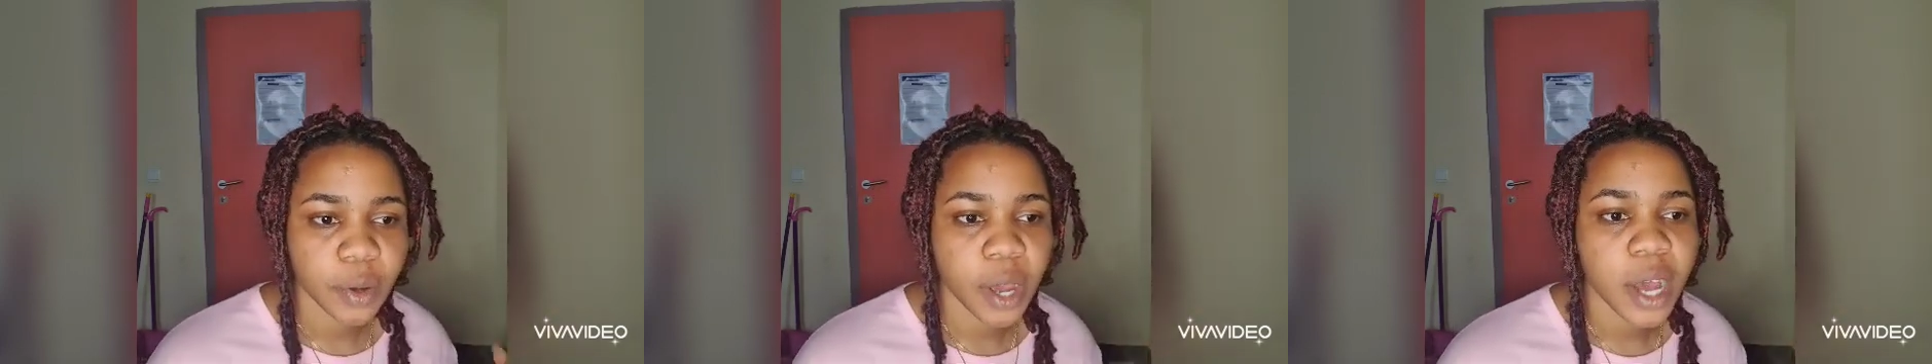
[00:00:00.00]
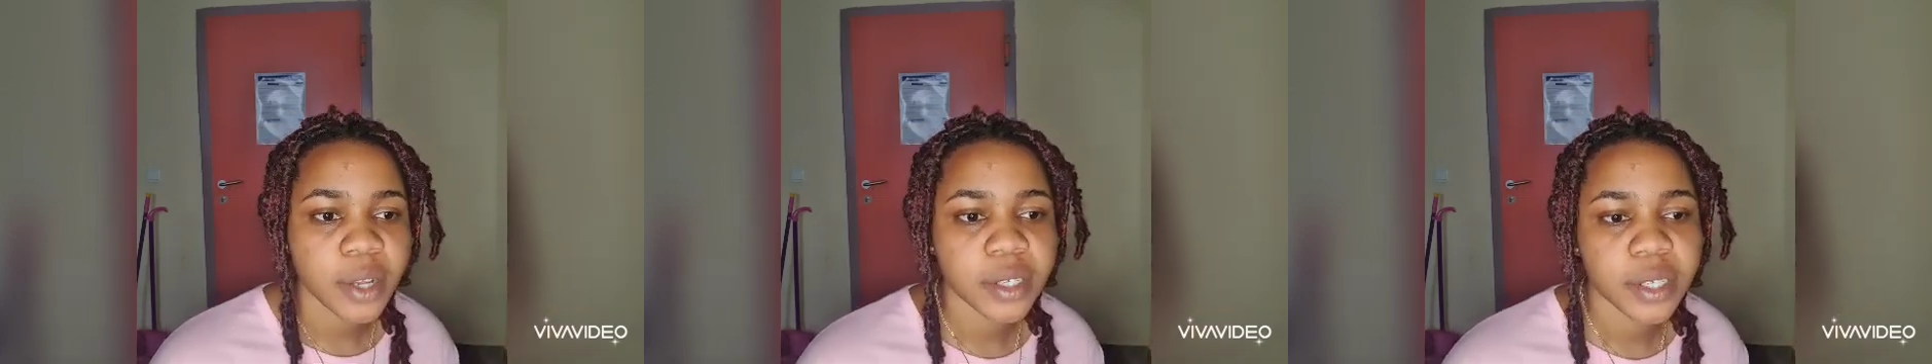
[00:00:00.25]

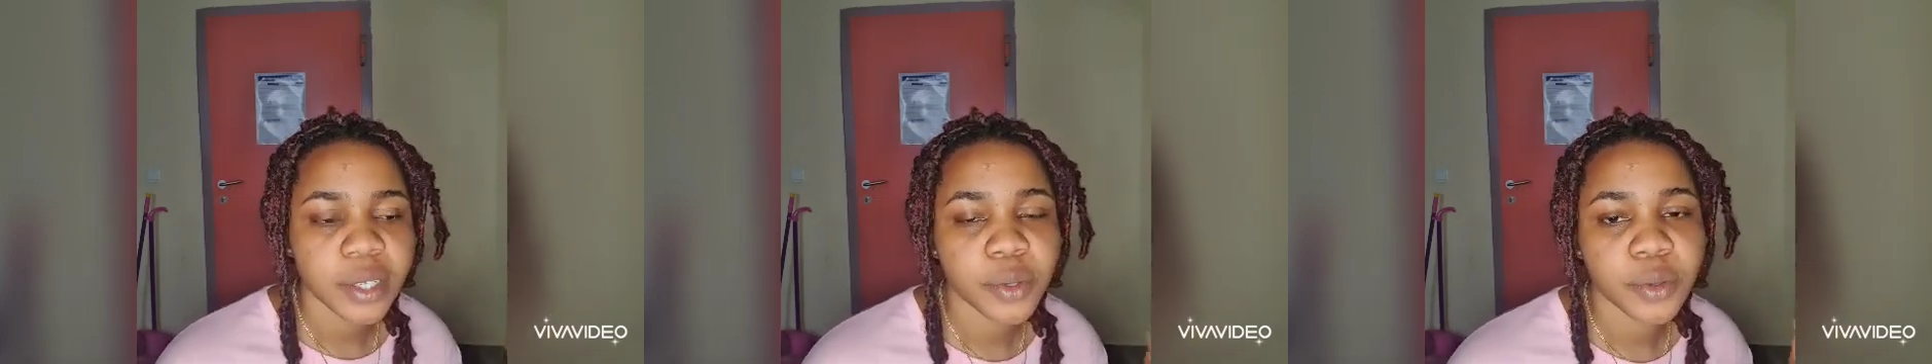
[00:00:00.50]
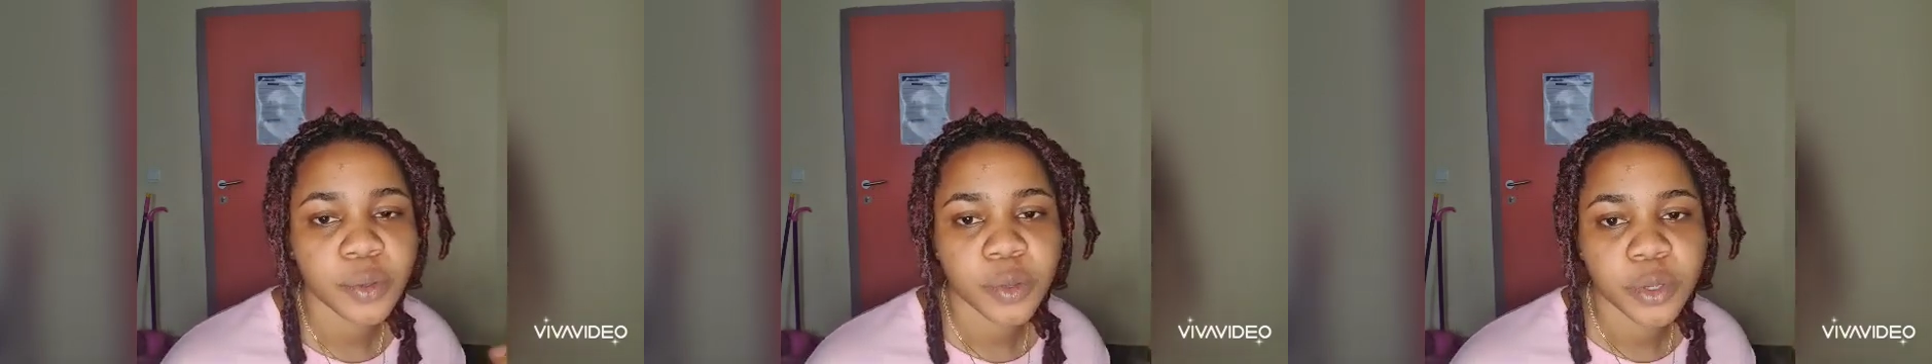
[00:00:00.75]
How did he
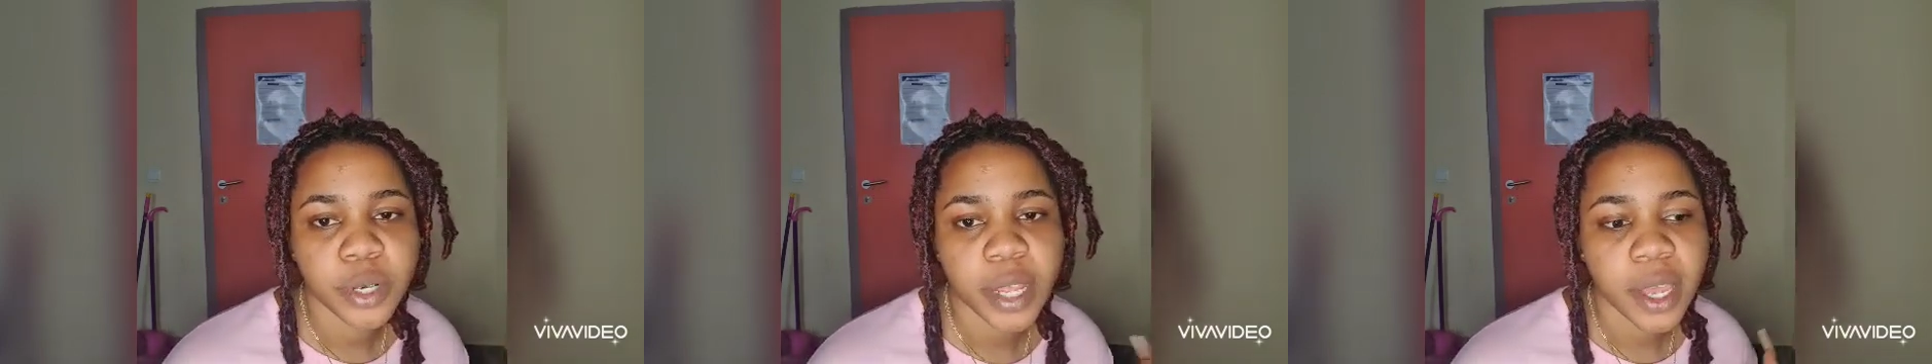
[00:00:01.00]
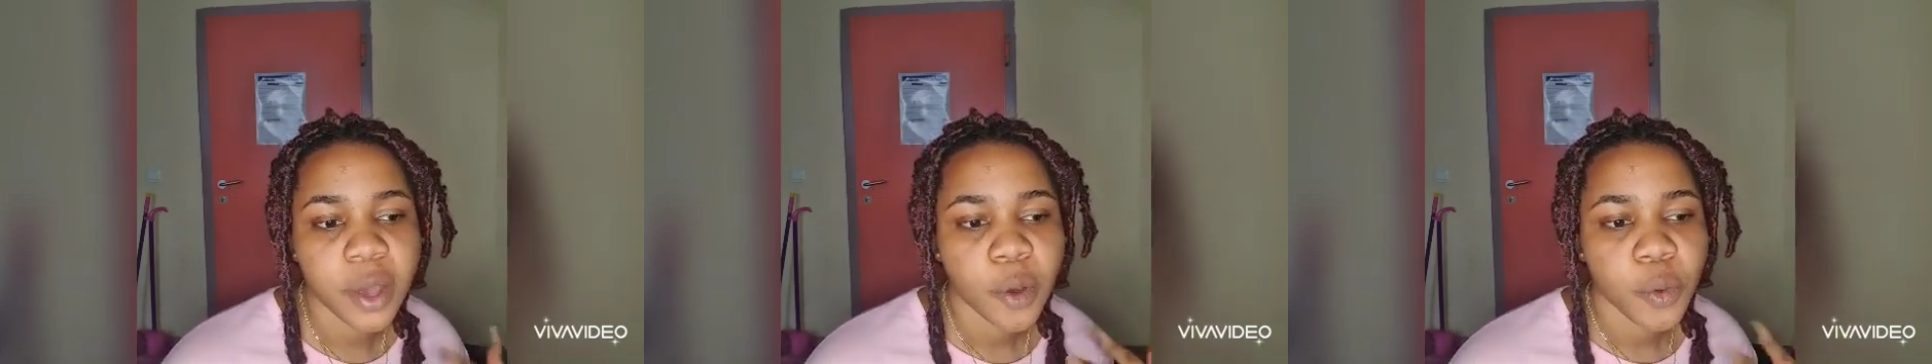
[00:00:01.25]
go
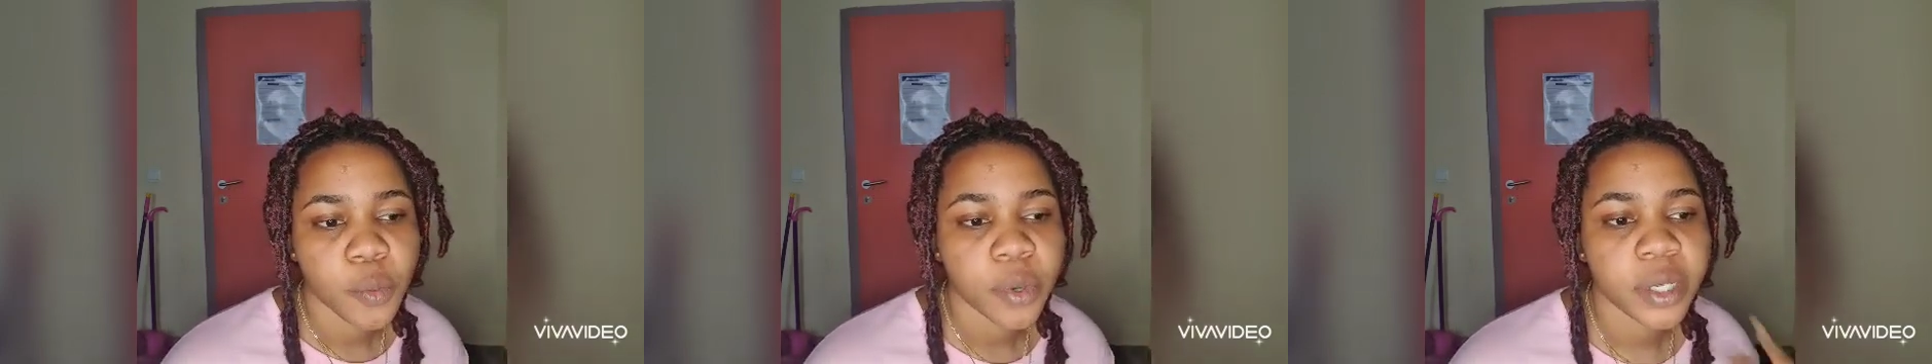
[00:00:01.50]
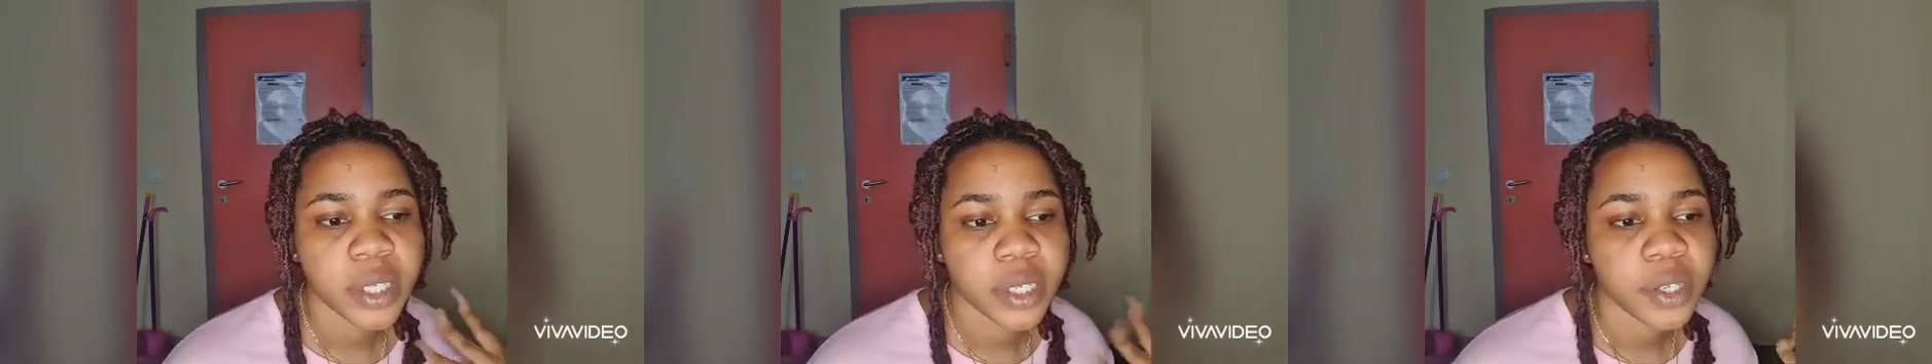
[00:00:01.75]
through?
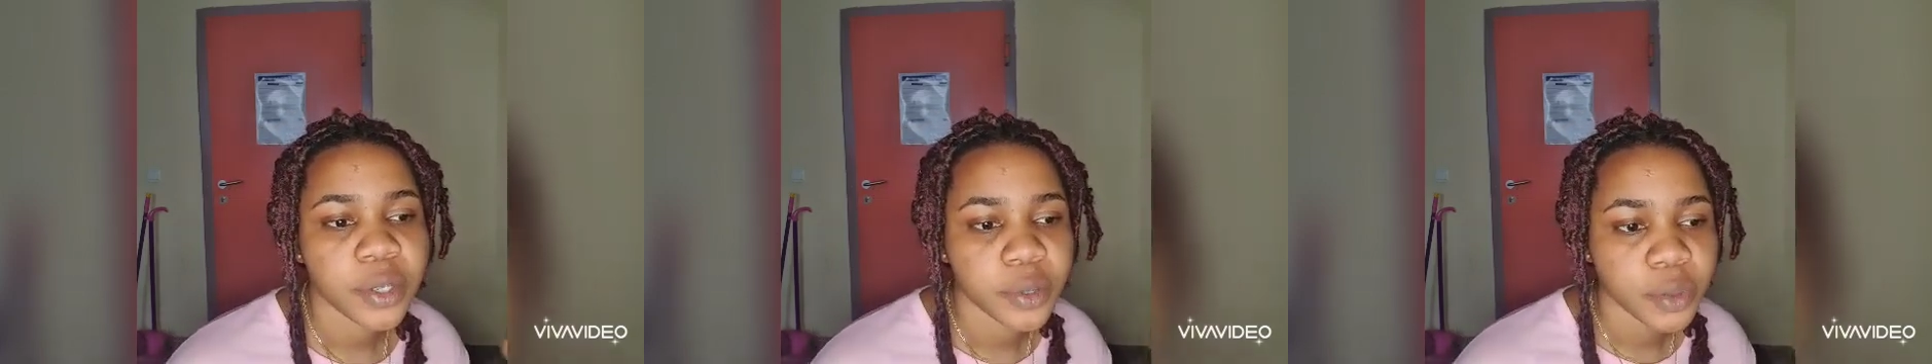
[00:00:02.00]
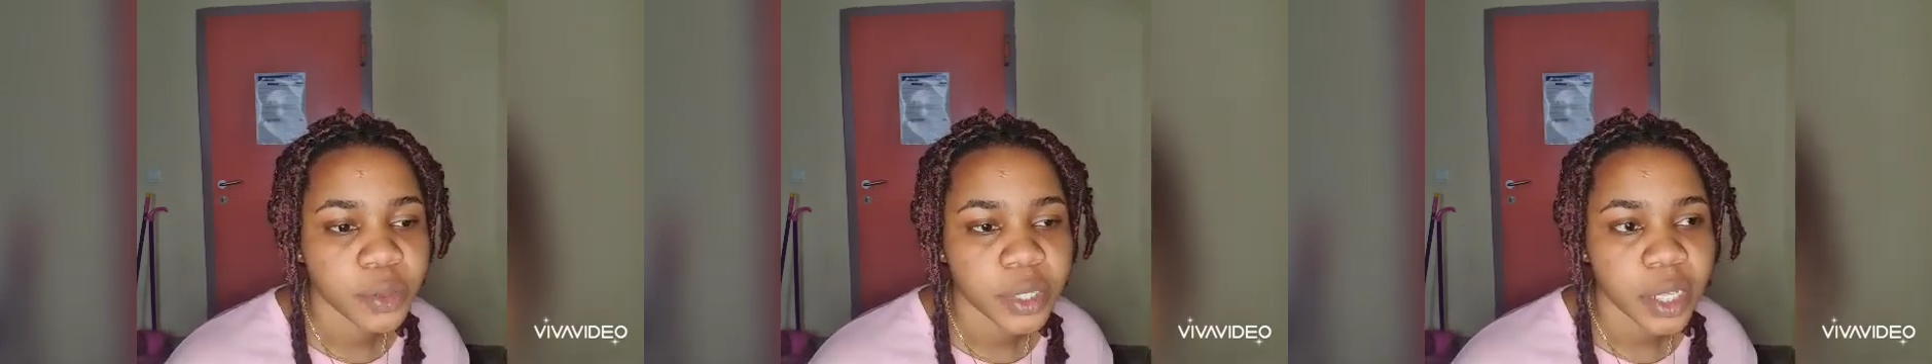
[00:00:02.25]
What did he
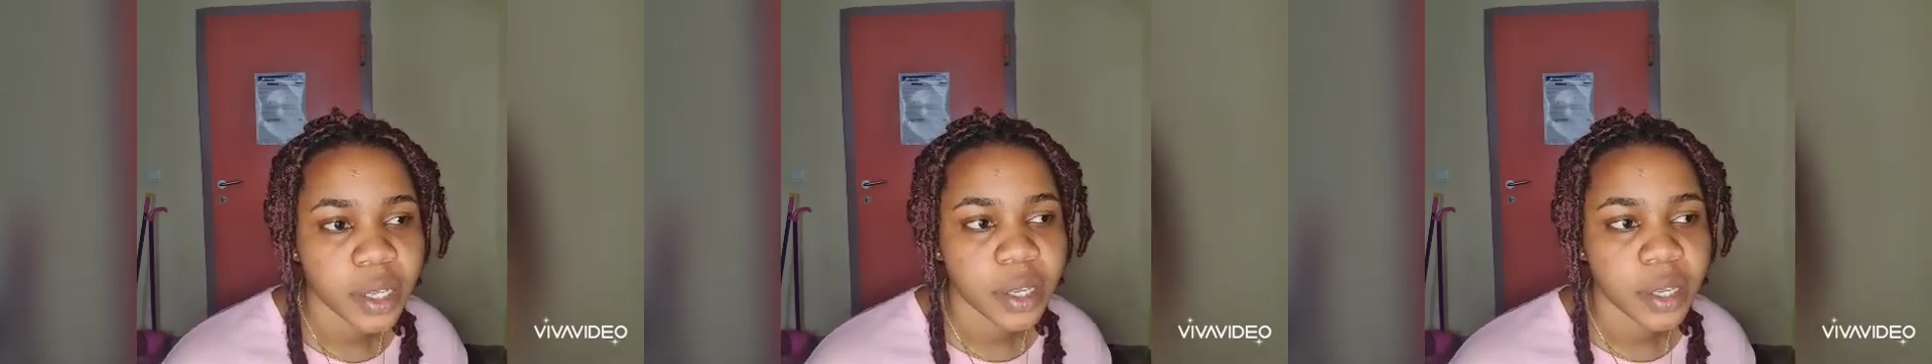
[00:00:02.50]
use?